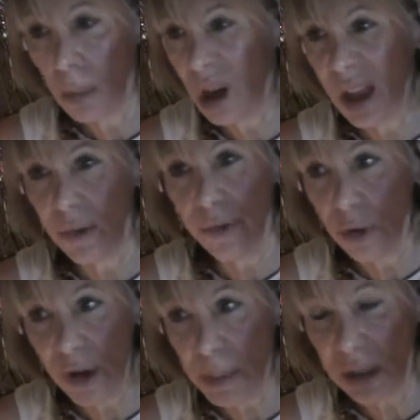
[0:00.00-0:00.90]
like 4 or
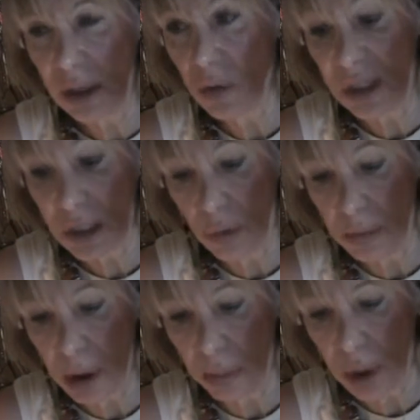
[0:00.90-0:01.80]
5 months ago and still
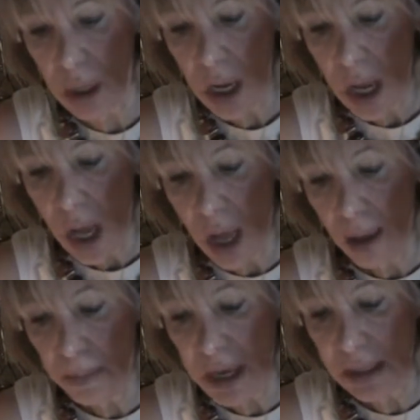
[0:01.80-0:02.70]
remember it.
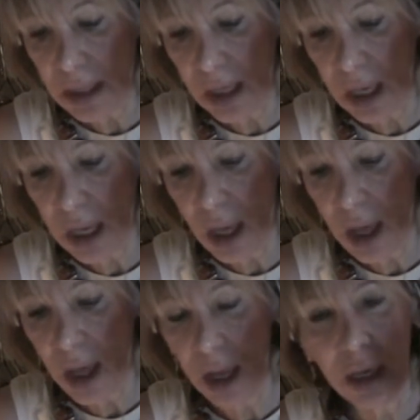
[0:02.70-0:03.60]
Basically,
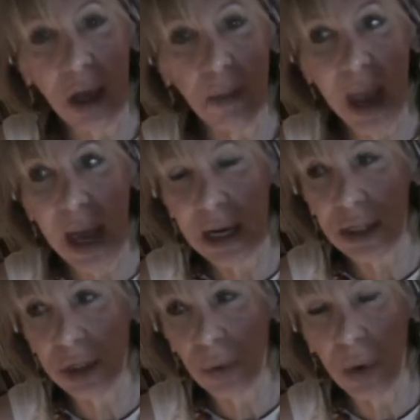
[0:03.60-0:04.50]
a young man is
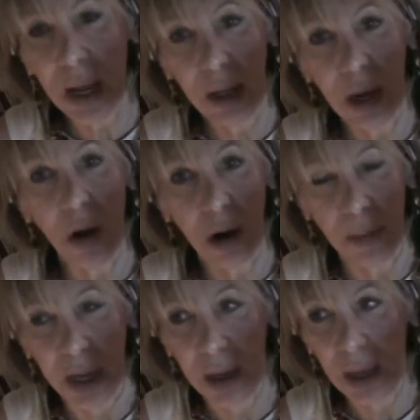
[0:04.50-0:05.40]
thrown out of the
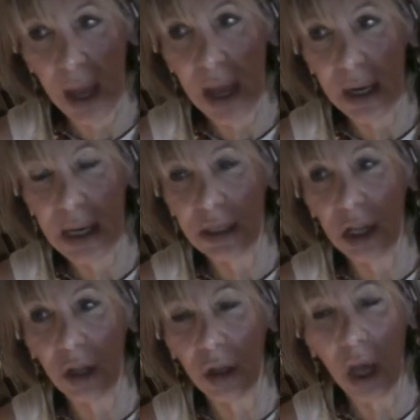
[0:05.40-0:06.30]
army and he's
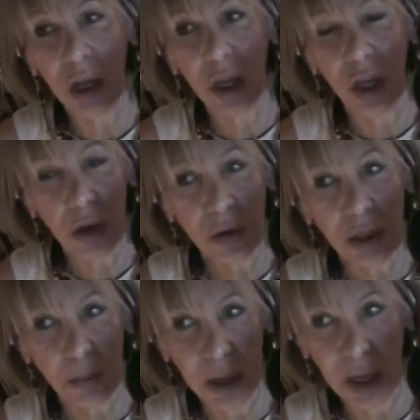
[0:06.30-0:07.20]
accused
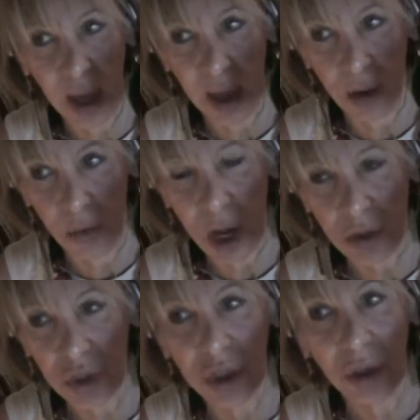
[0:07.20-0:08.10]
of being gay, and we're not
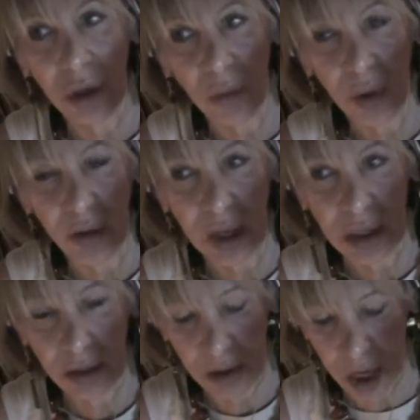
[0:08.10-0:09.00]
sure whether he
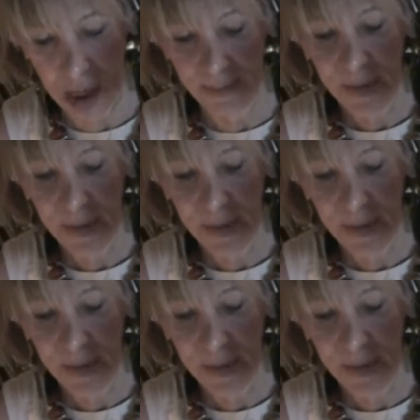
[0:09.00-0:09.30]
is or not.